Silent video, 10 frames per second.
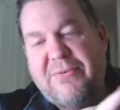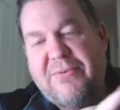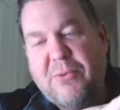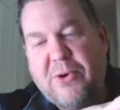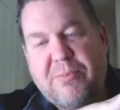a
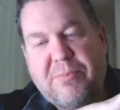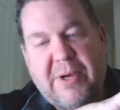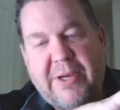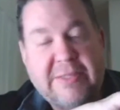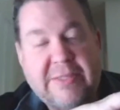few more
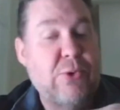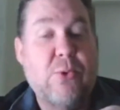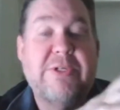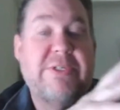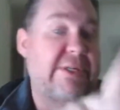
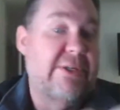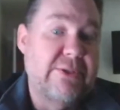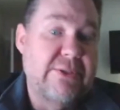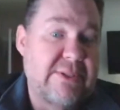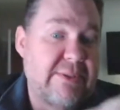door
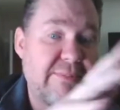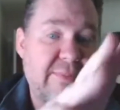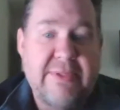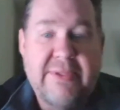seals and some